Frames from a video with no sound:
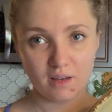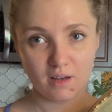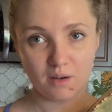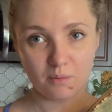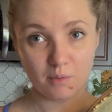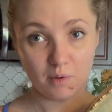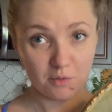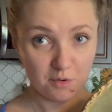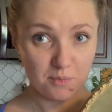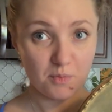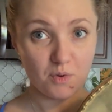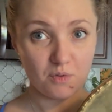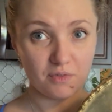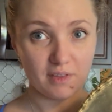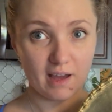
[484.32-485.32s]
will
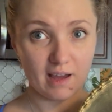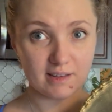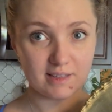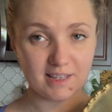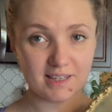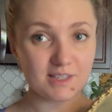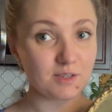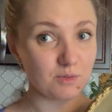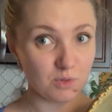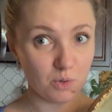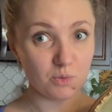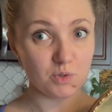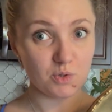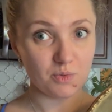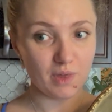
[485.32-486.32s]
remove that. So
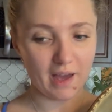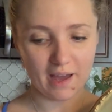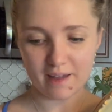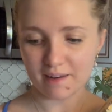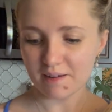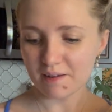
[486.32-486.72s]
don't do that.